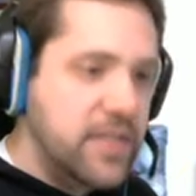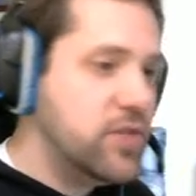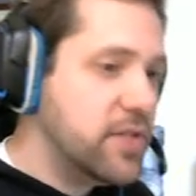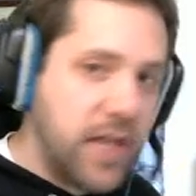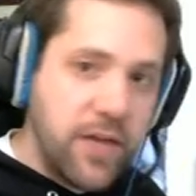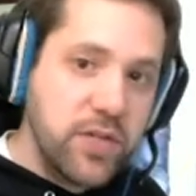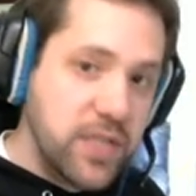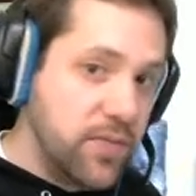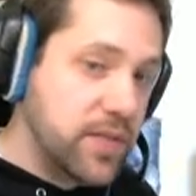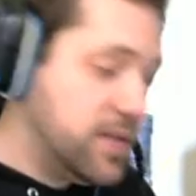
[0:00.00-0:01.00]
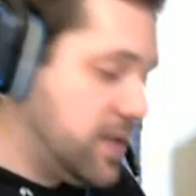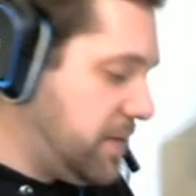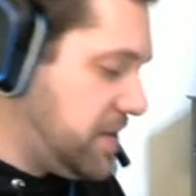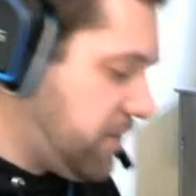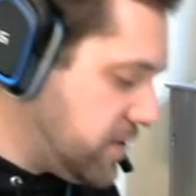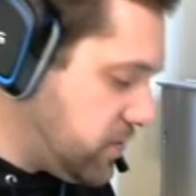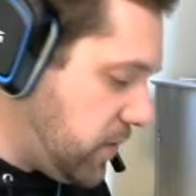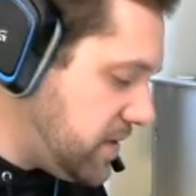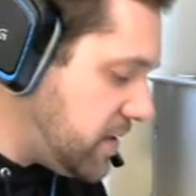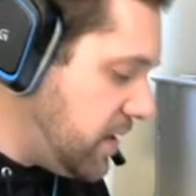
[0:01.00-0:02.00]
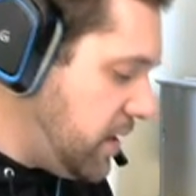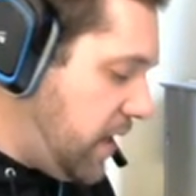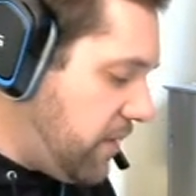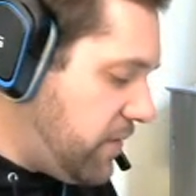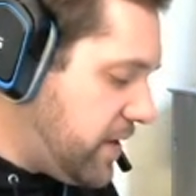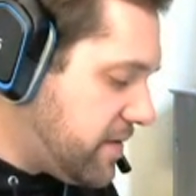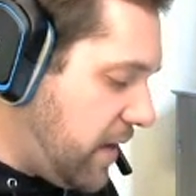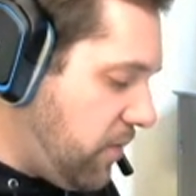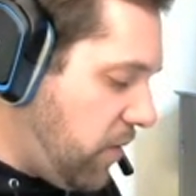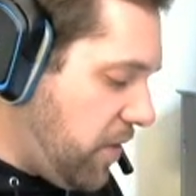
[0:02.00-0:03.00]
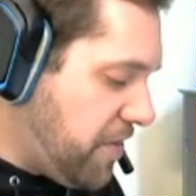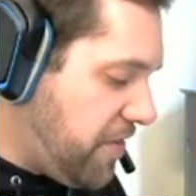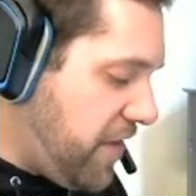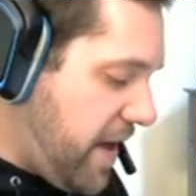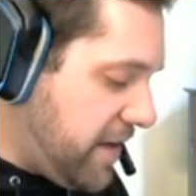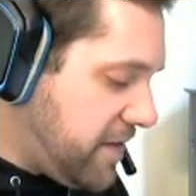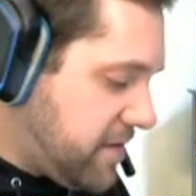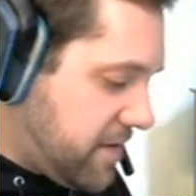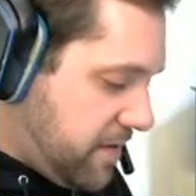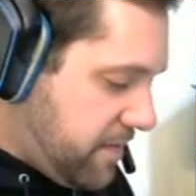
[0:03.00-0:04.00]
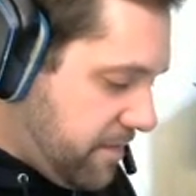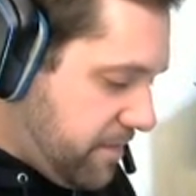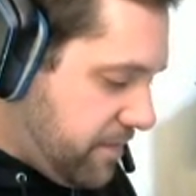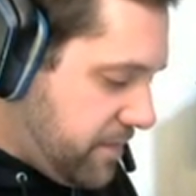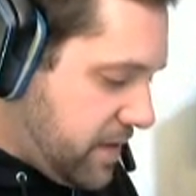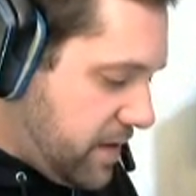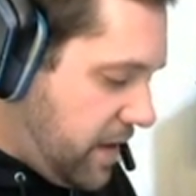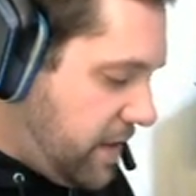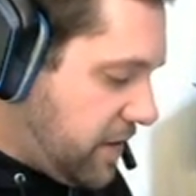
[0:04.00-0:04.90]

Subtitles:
just like we did with the sum and difference ones, and we could say, well, this is